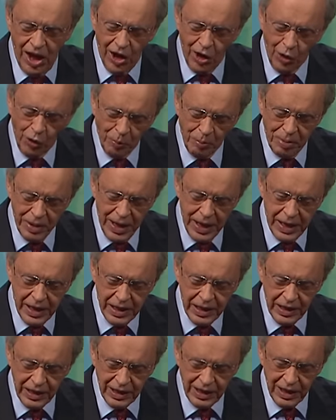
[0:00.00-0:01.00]

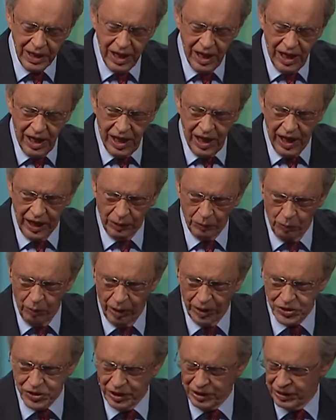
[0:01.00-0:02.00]
obeying, and
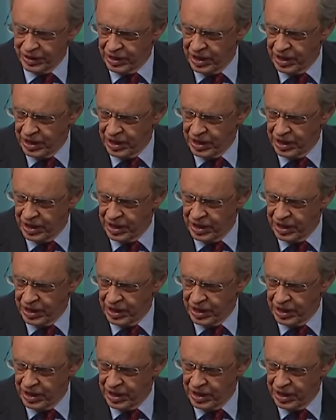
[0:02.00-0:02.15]
watching the